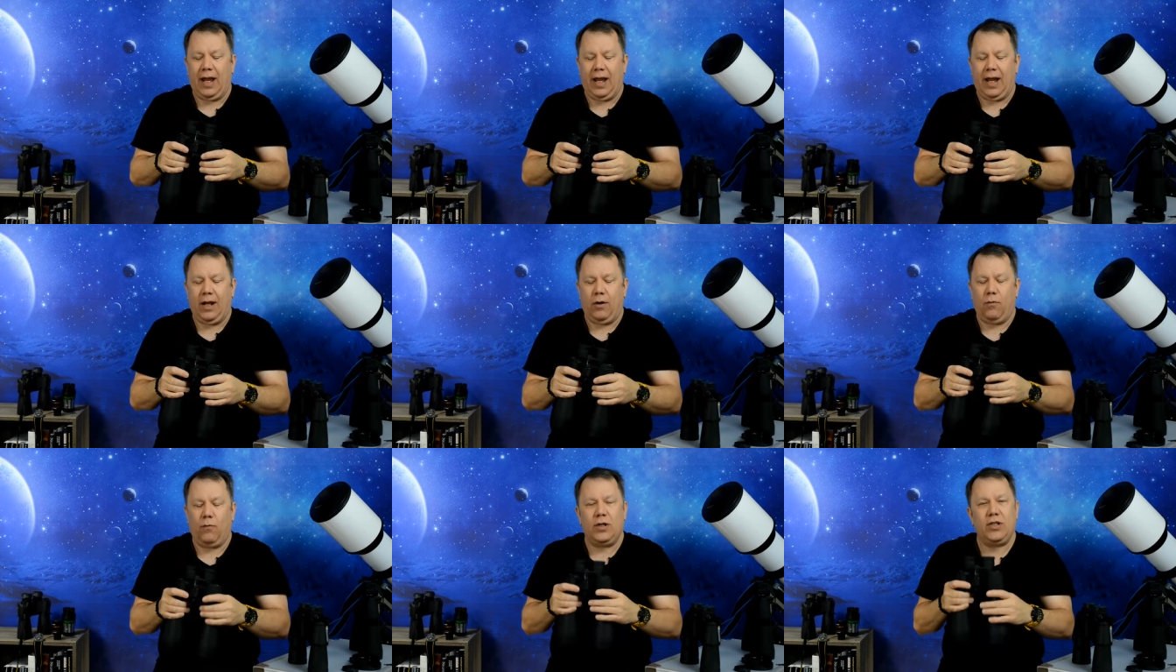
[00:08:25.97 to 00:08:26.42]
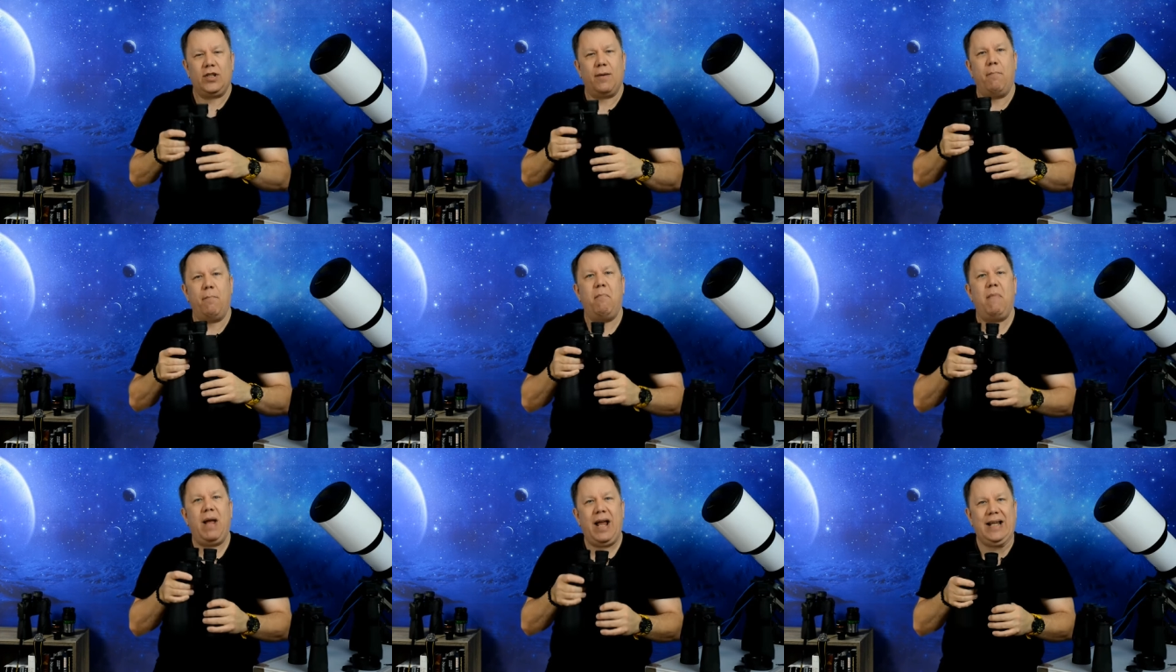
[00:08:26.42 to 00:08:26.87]
And what's
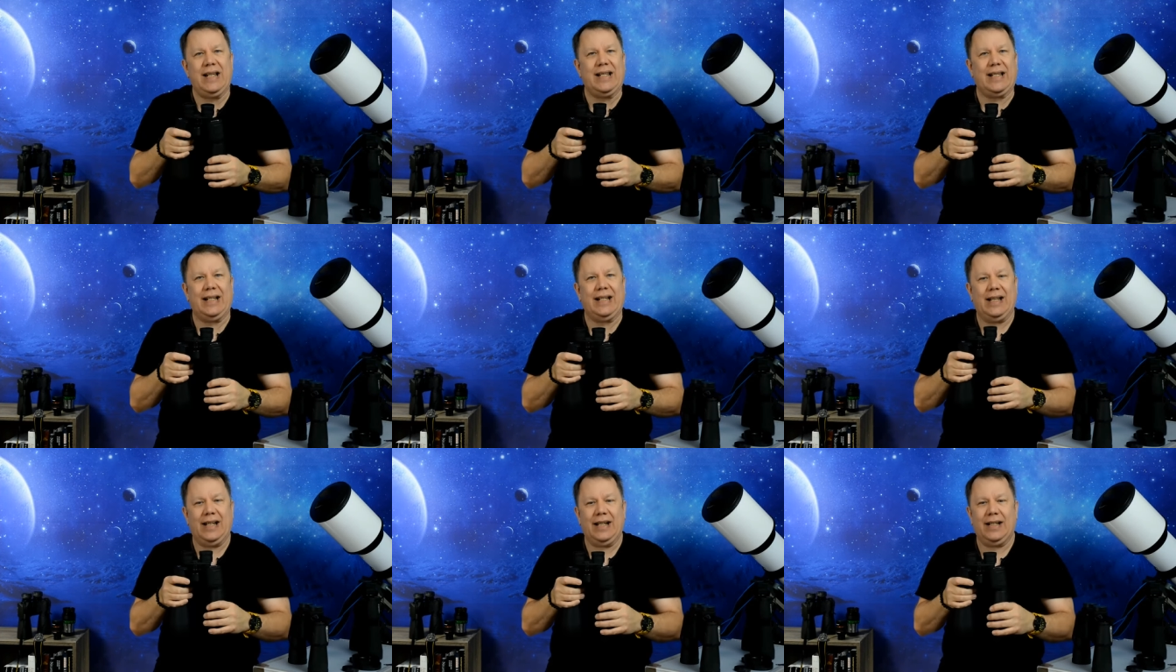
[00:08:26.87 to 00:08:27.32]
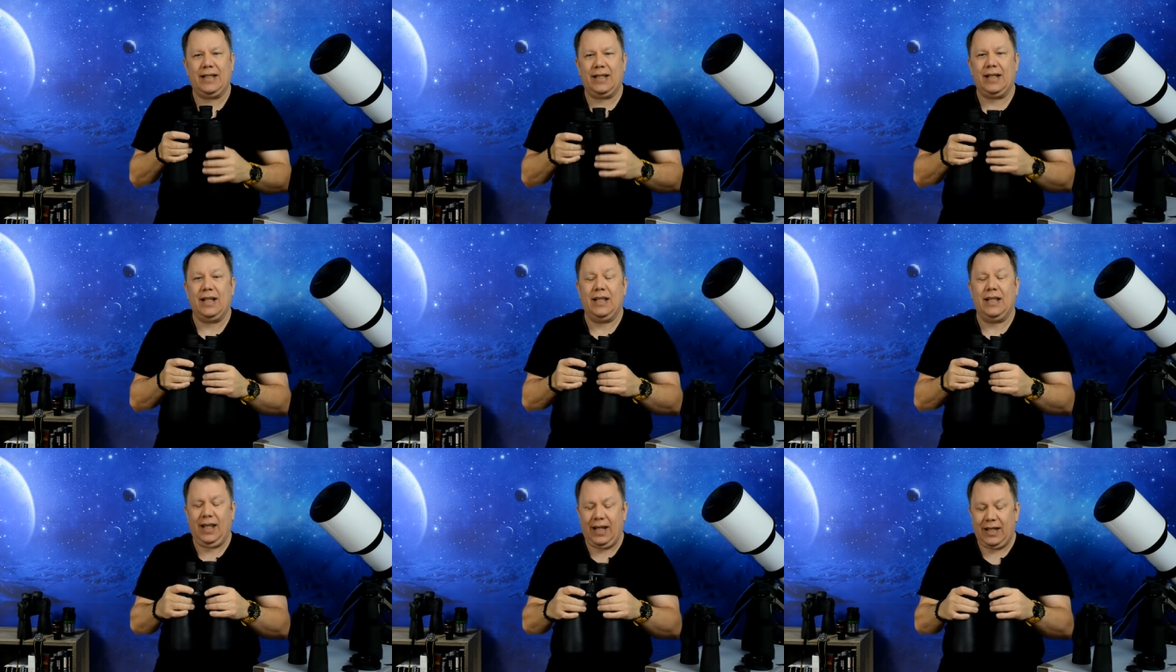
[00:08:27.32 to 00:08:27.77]
amazing
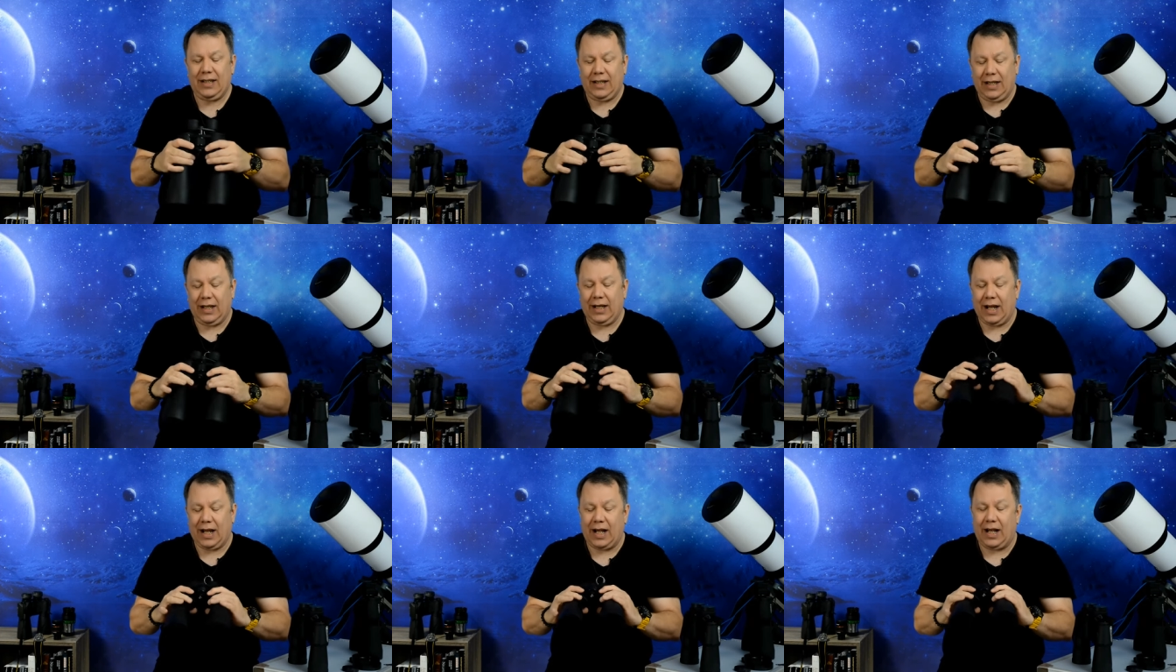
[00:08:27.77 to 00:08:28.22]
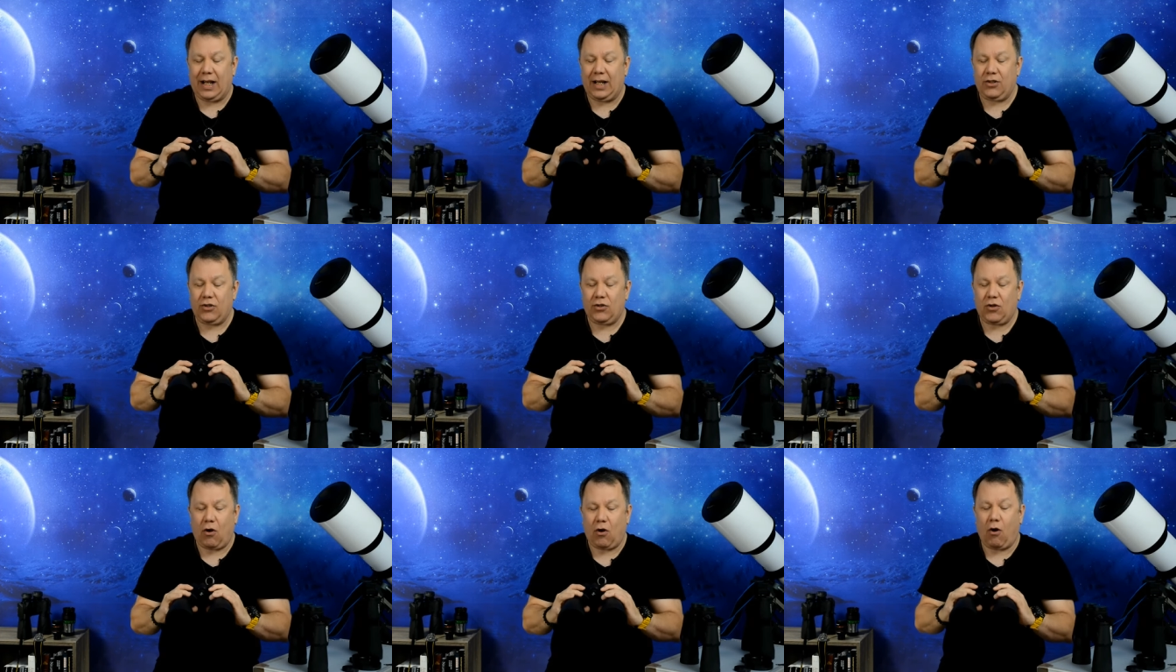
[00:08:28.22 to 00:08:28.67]
is these little
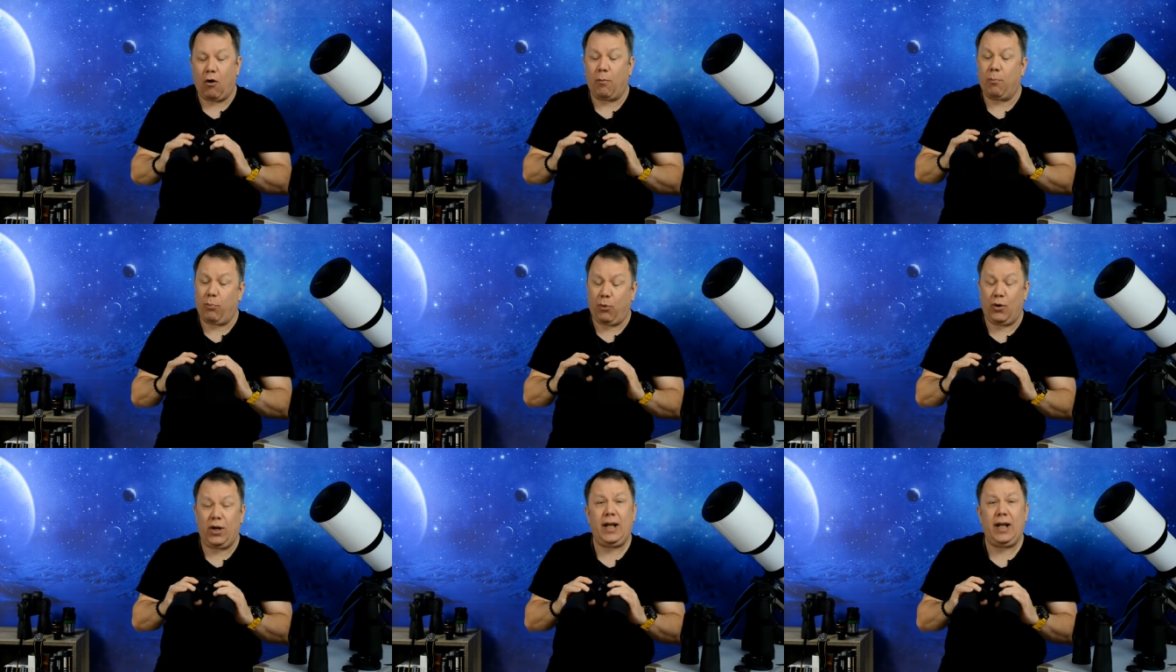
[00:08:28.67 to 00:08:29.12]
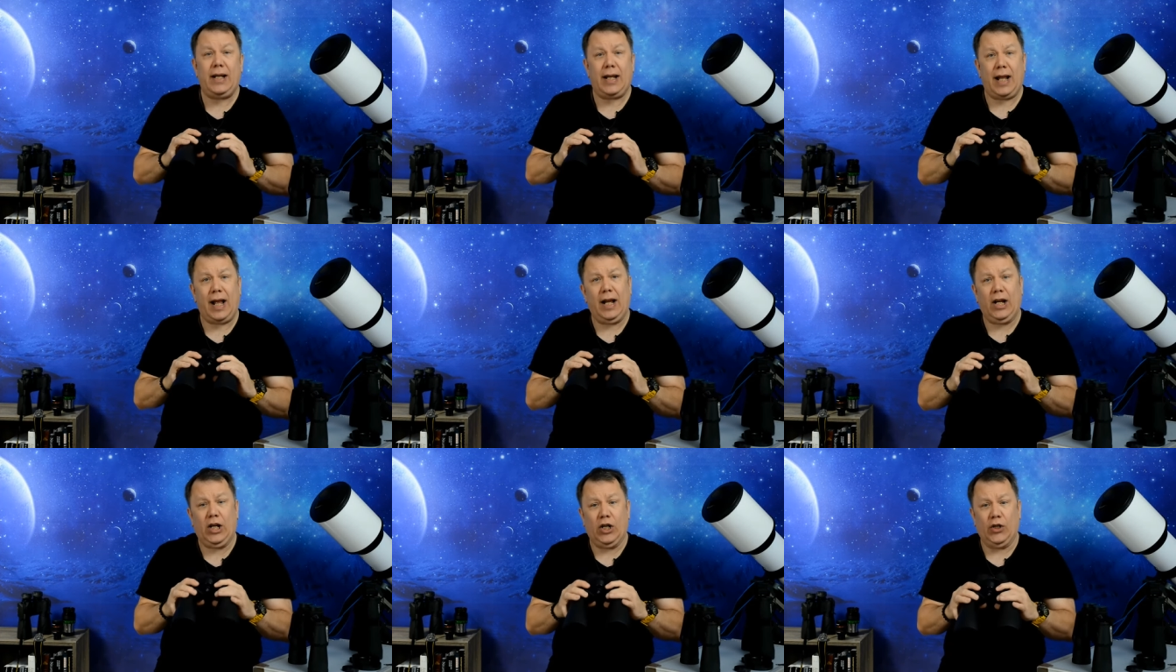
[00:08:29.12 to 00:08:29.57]
guys are pretty
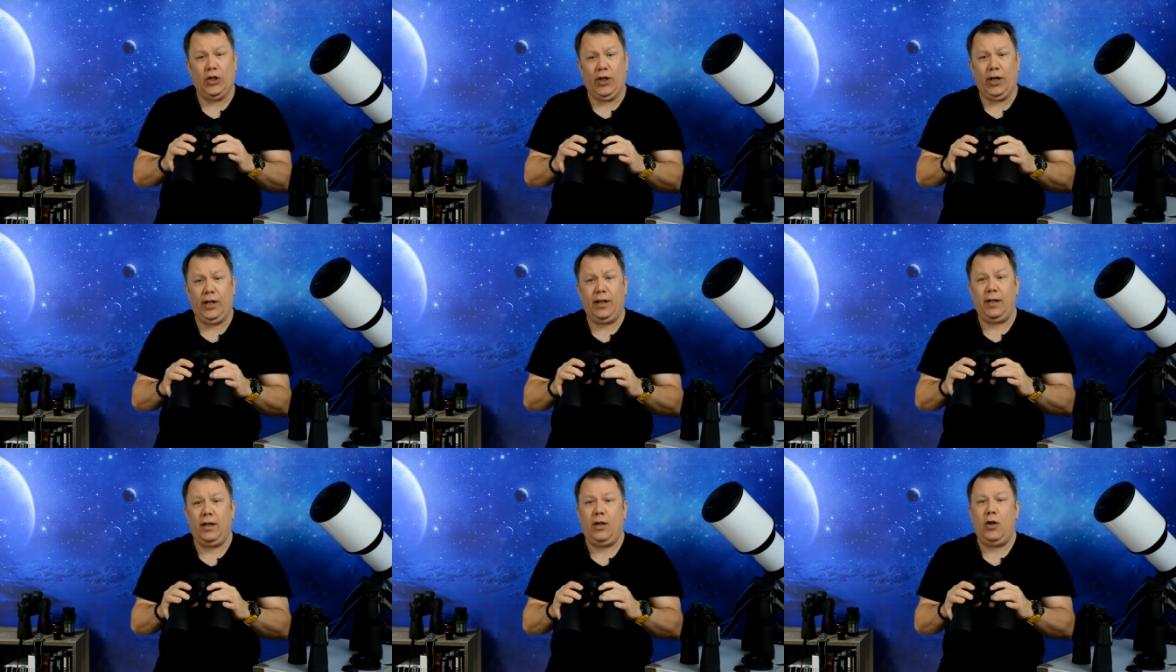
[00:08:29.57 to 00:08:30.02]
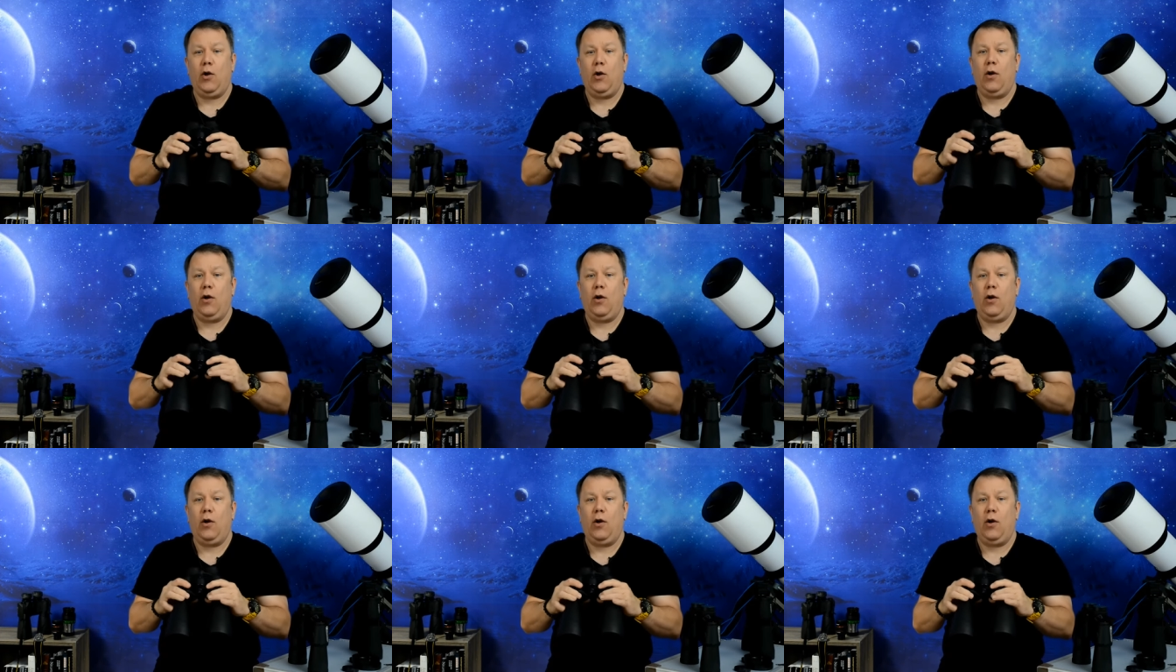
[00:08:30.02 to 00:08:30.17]
dang good